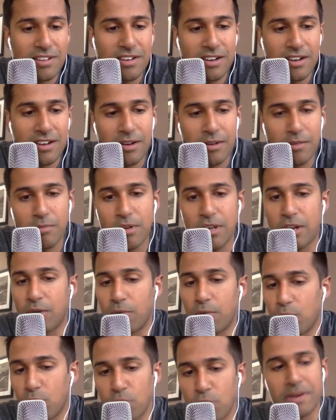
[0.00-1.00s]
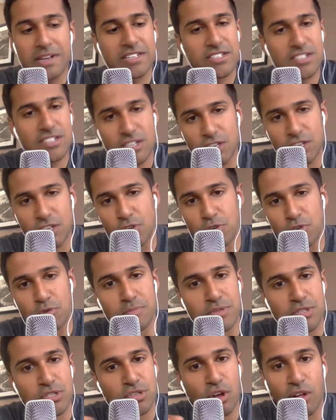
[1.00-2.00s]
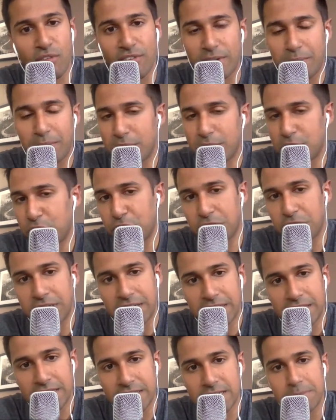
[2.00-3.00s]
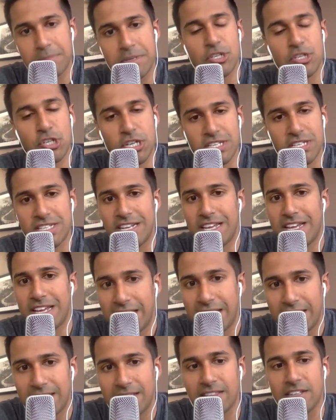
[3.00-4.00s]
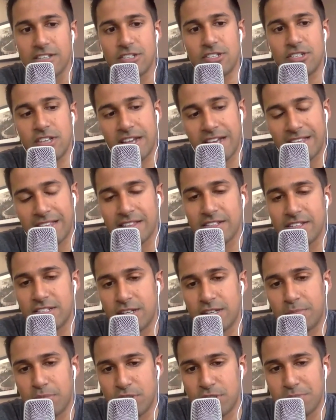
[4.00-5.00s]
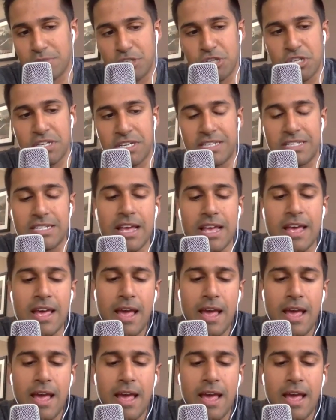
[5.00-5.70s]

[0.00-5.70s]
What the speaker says: Rubik's Cube solving machines. I mean, just endless numbers of machines.